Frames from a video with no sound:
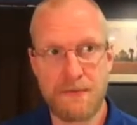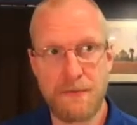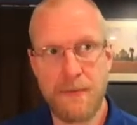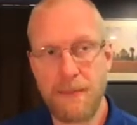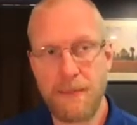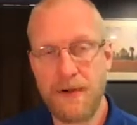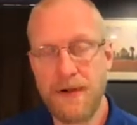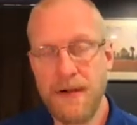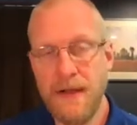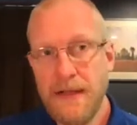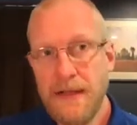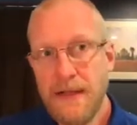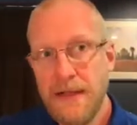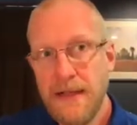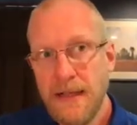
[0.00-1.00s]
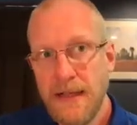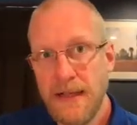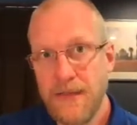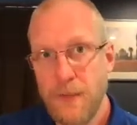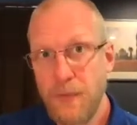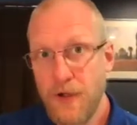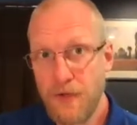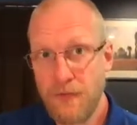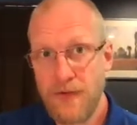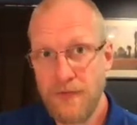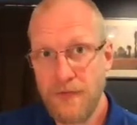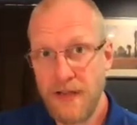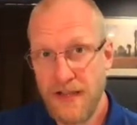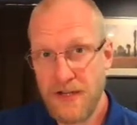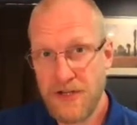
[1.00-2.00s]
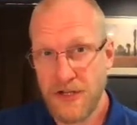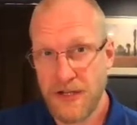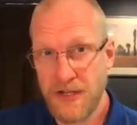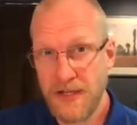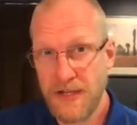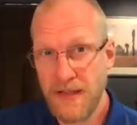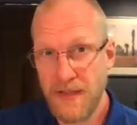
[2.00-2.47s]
Remember, in the book of Revelation,